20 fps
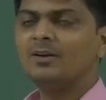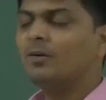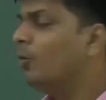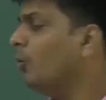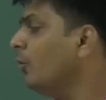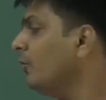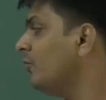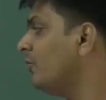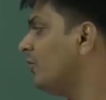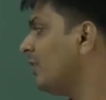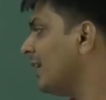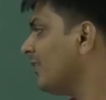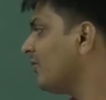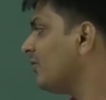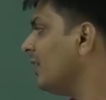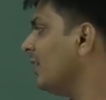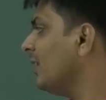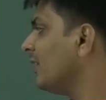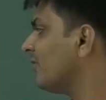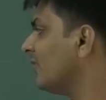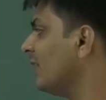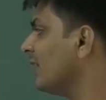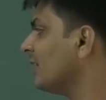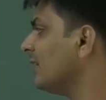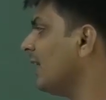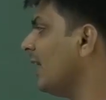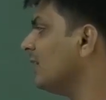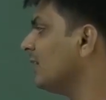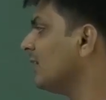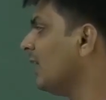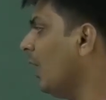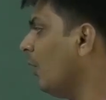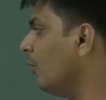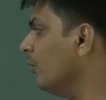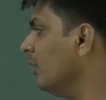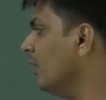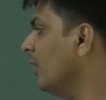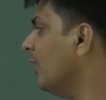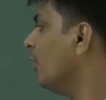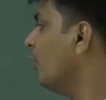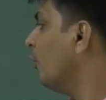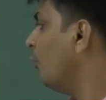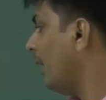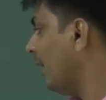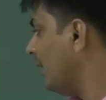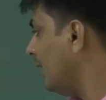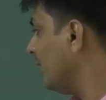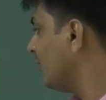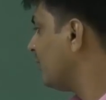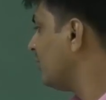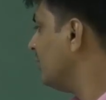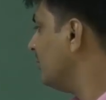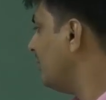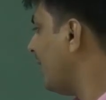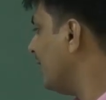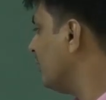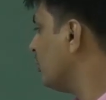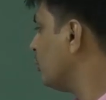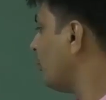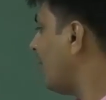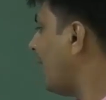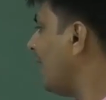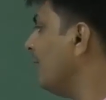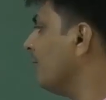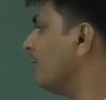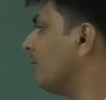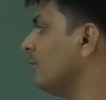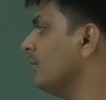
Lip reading: Who is dressed in a silk nightgown? Well, it's the man's wife.